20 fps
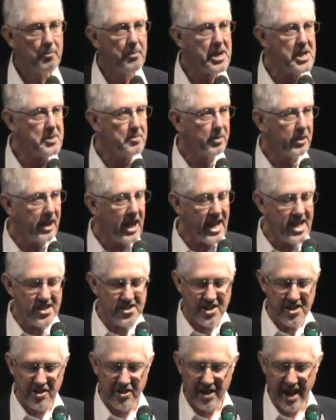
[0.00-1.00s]
Peace
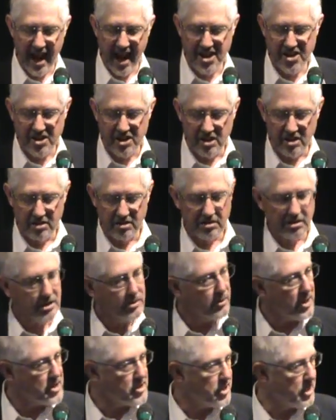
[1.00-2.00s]
Brigades International,
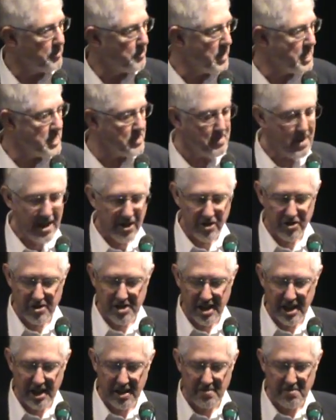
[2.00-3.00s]
Christian Peacemaker
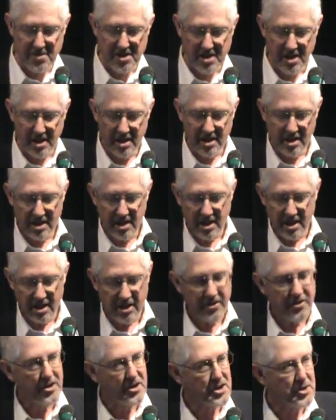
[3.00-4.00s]
Teams,
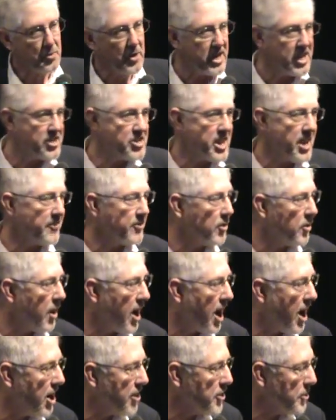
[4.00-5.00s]
the Swedish
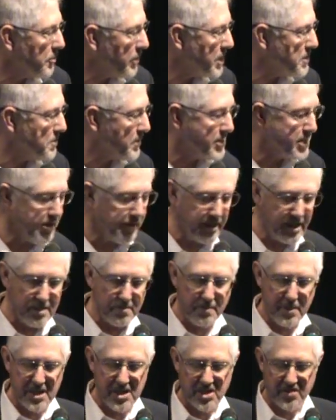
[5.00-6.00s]
FOR, the
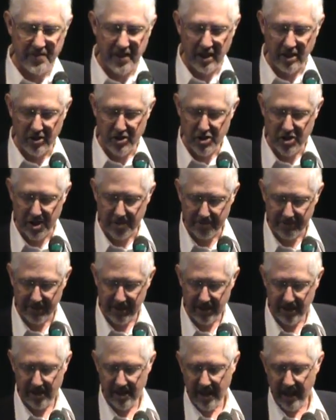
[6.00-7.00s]
Presbyterian Peace Fellowship,
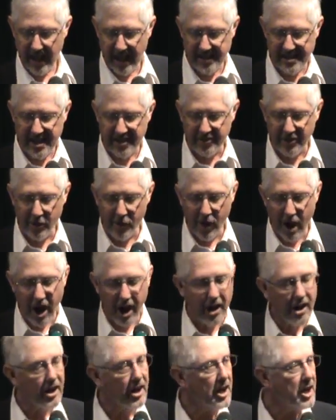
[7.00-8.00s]
and
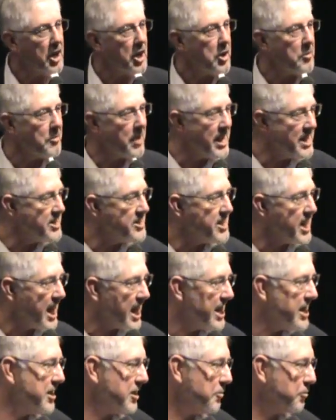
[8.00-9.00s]
FOR
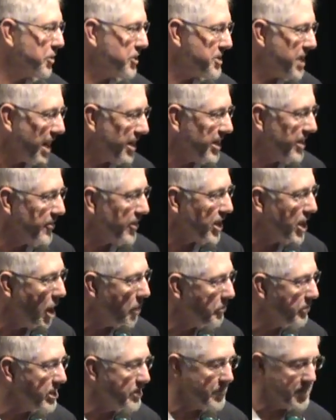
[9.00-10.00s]
maintain protective
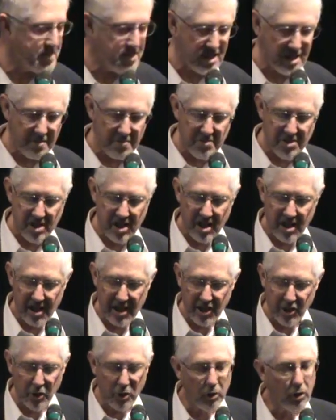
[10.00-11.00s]
accompaniment teams
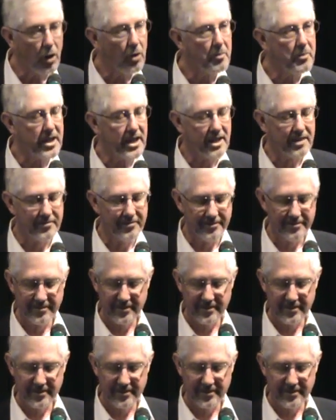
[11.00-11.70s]
in Colombia.